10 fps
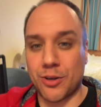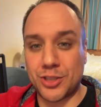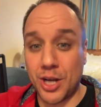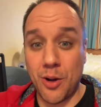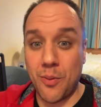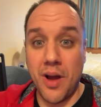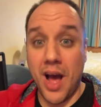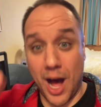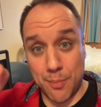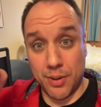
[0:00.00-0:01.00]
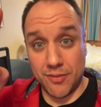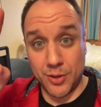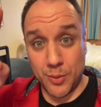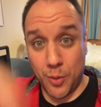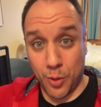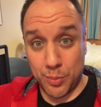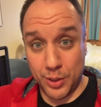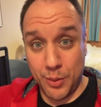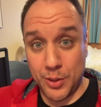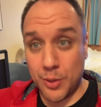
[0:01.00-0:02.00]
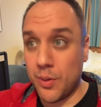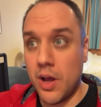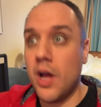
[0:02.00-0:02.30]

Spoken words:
show above you or below you,